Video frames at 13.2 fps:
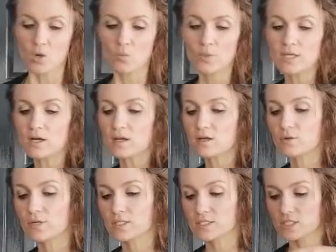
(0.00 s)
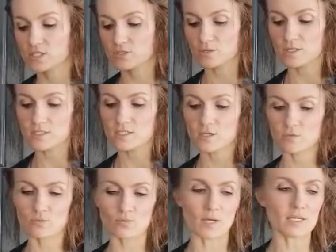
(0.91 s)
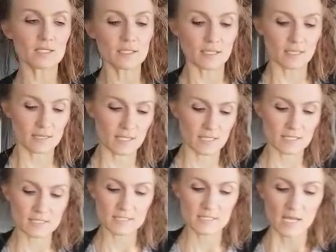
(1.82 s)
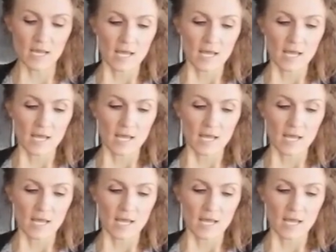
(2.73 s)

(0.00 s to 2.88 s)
we are going to do it right like this.